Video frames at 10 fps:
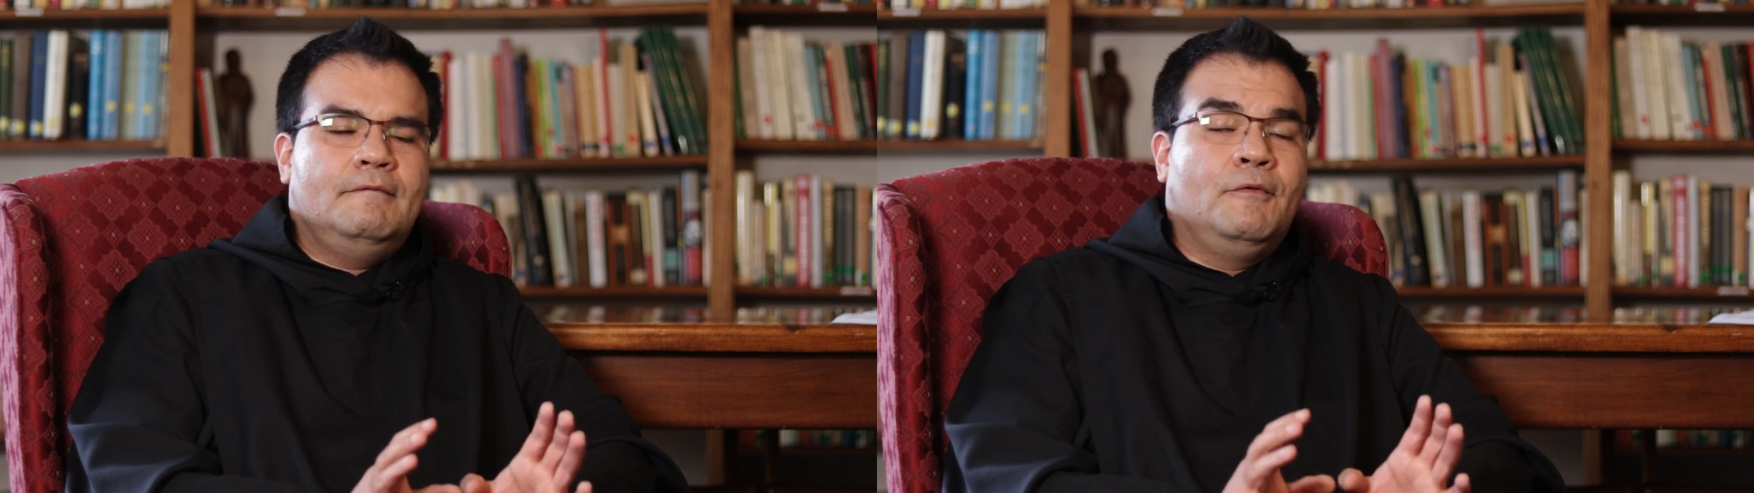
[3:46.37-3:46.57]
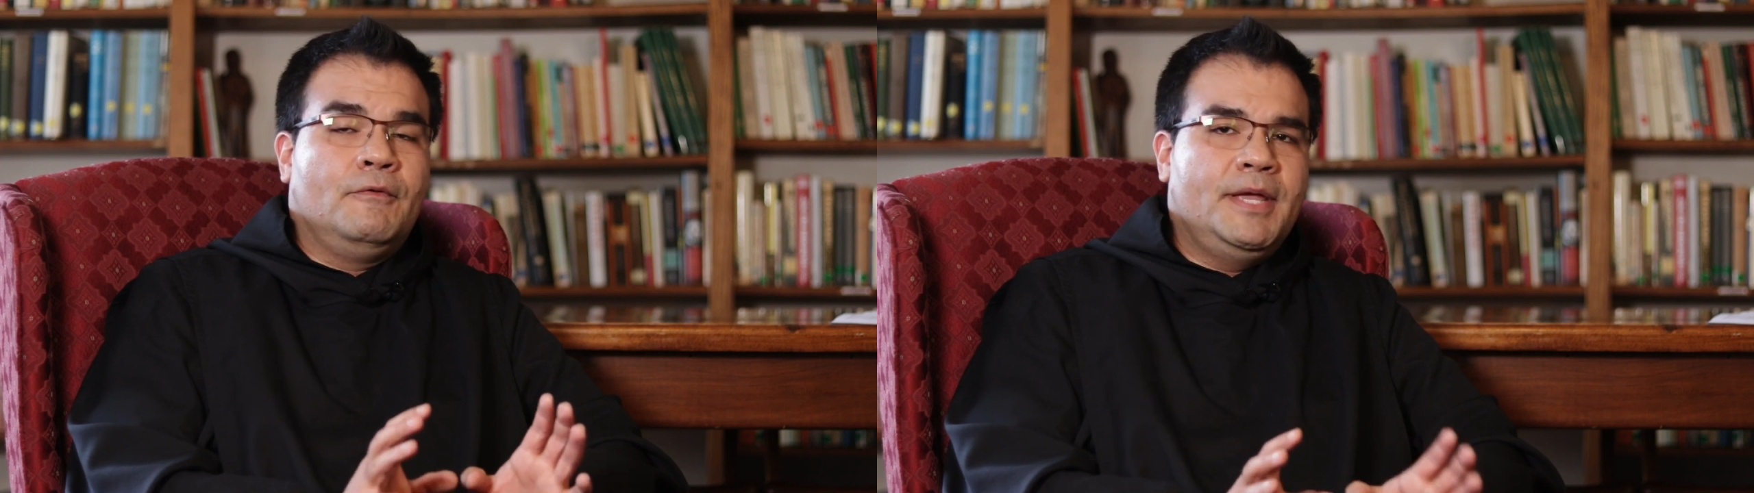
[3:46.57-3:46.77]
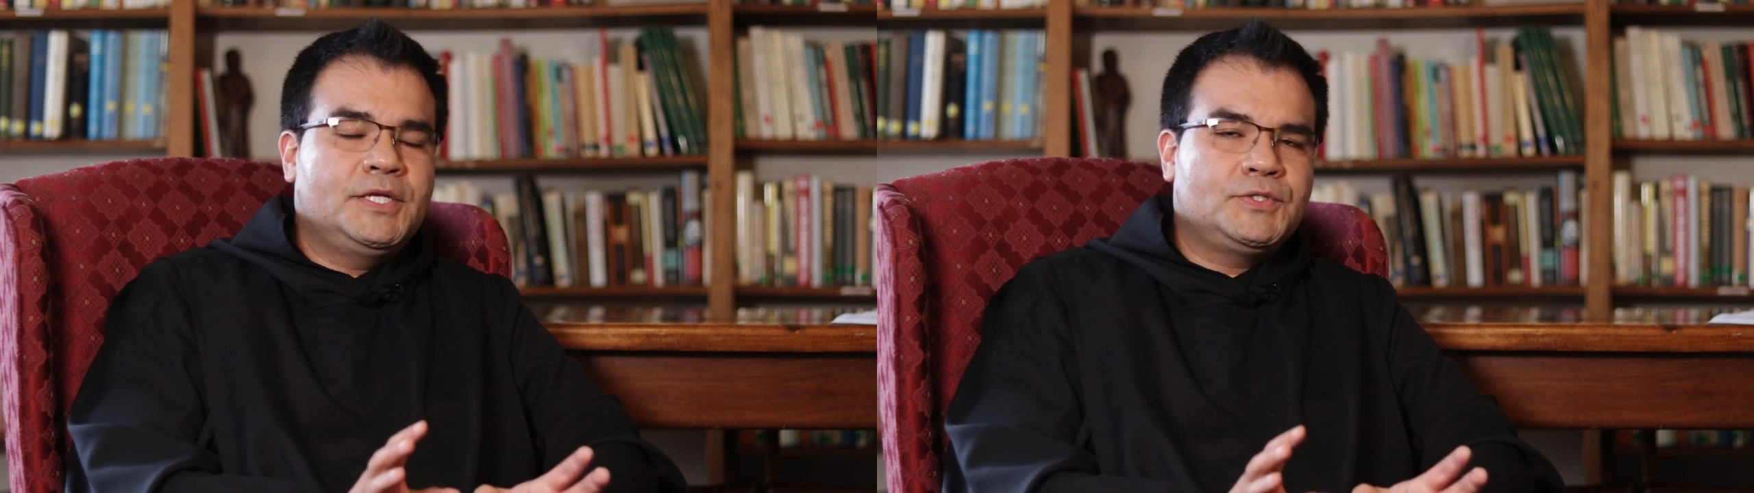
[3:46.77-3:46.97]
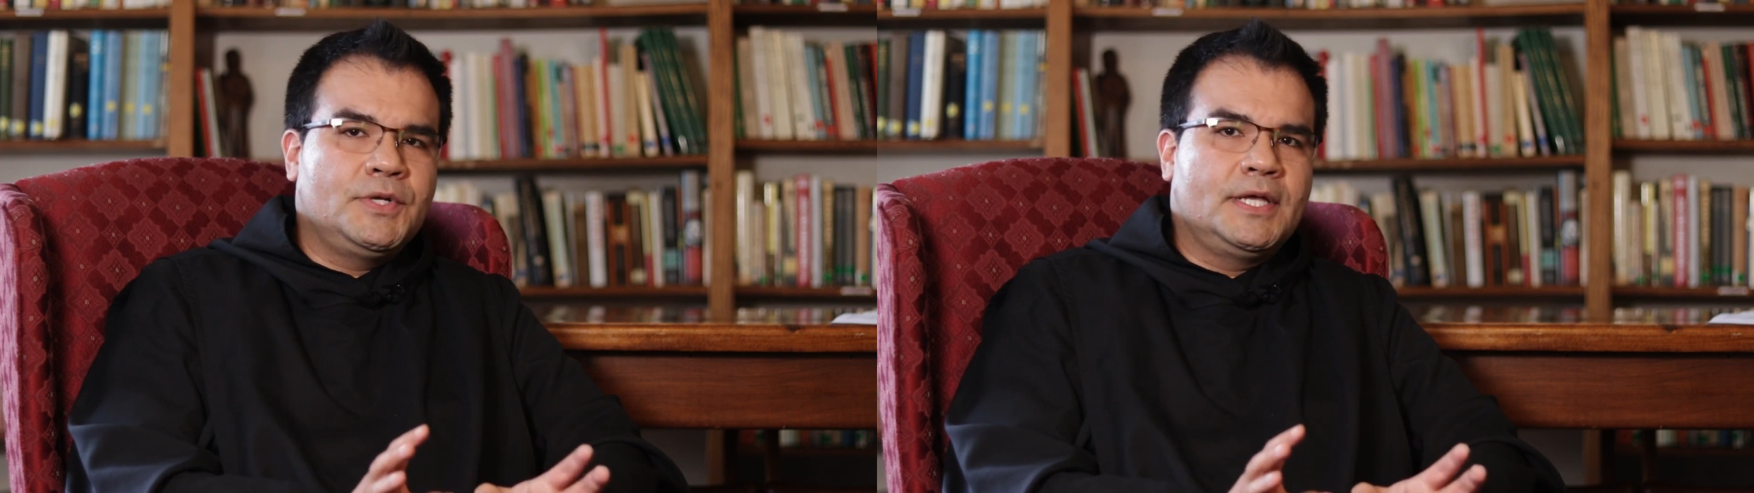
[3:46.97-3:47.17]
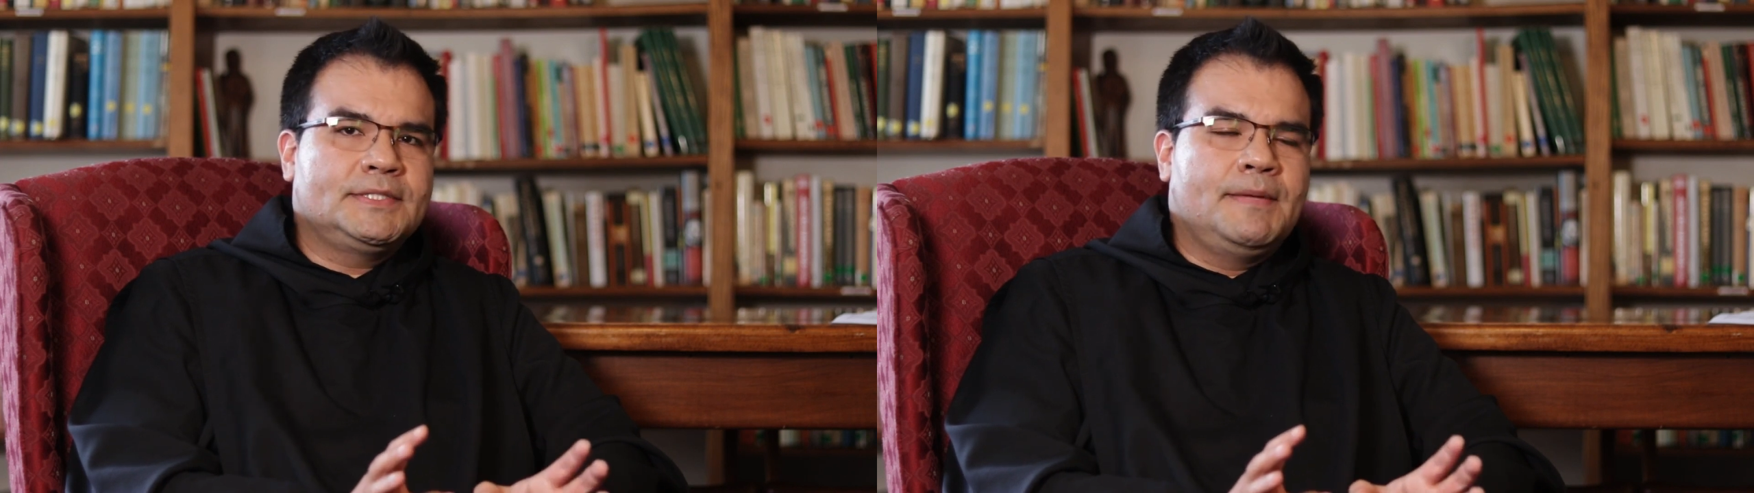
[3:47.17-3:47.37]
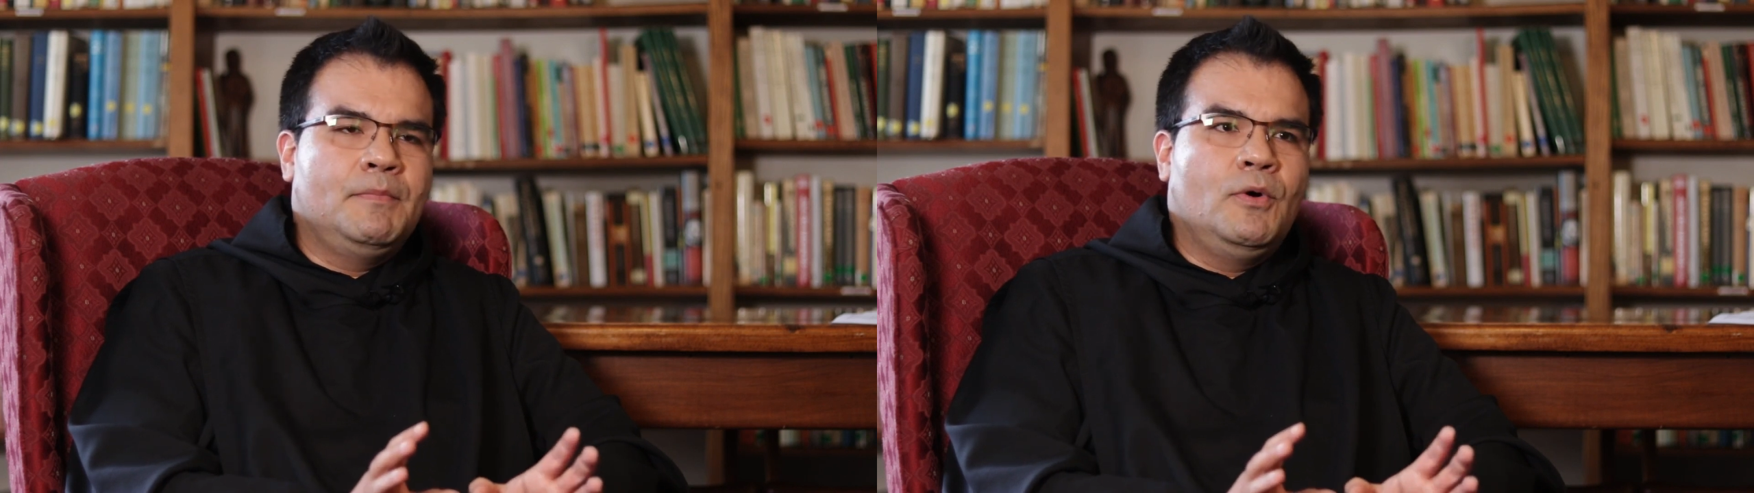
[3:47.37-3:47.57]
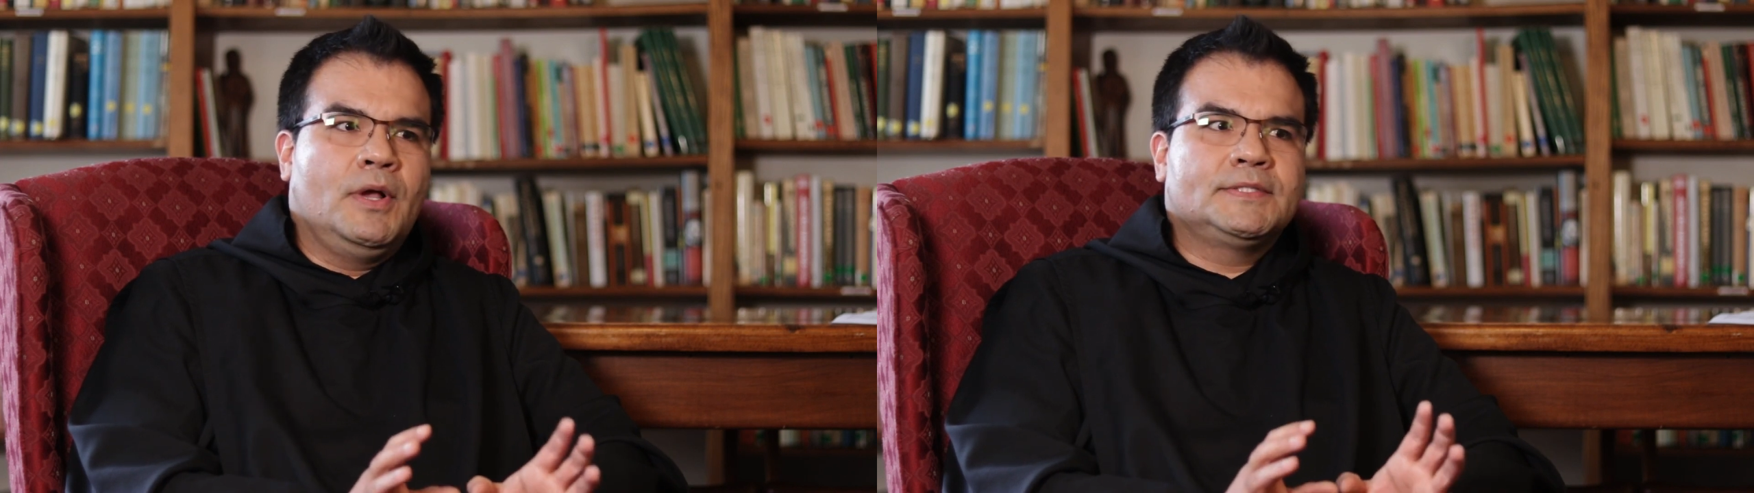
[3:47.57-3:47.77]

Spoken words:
formation as a monk,